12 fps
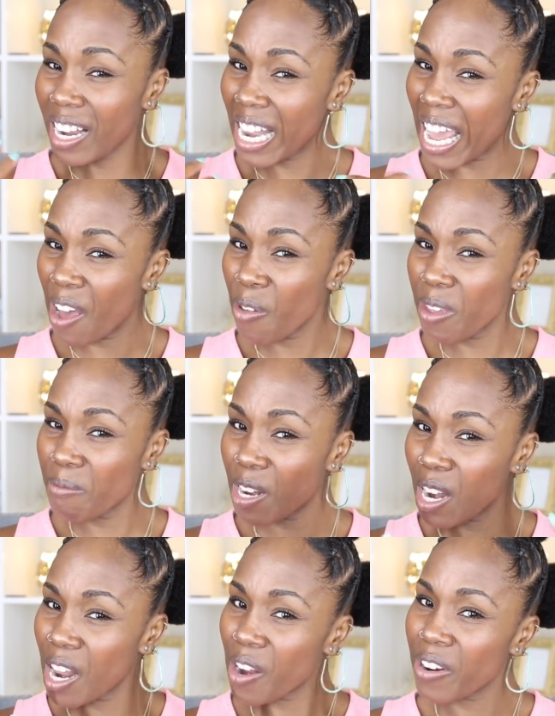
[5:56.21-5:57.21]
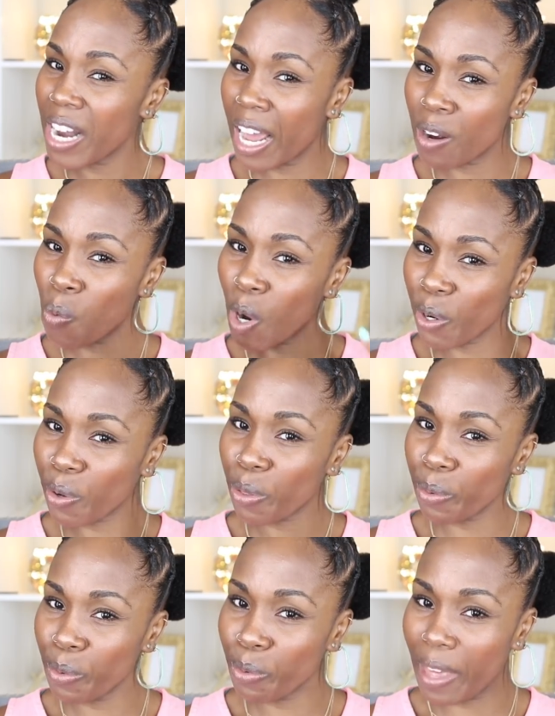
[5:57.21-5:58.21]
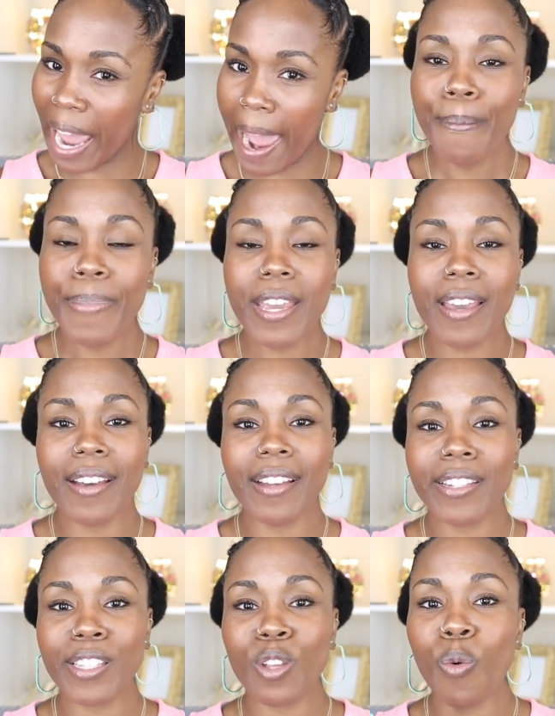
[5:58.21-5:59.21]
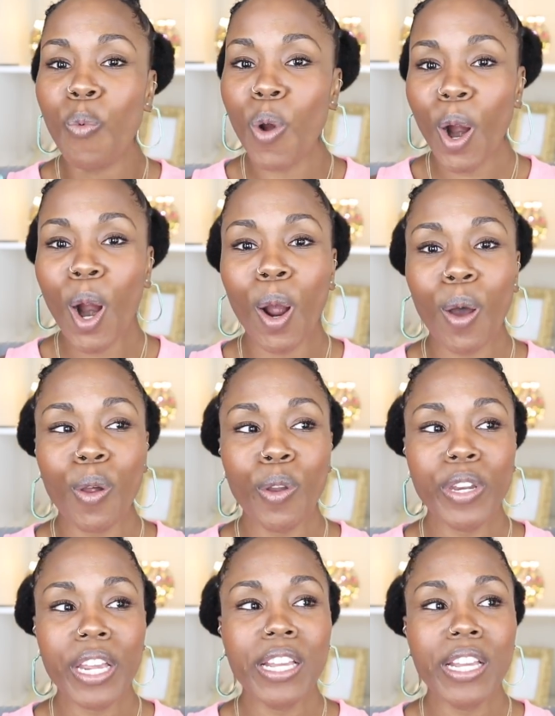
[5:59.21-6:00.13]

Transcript: allow them to learn how to work through that because the world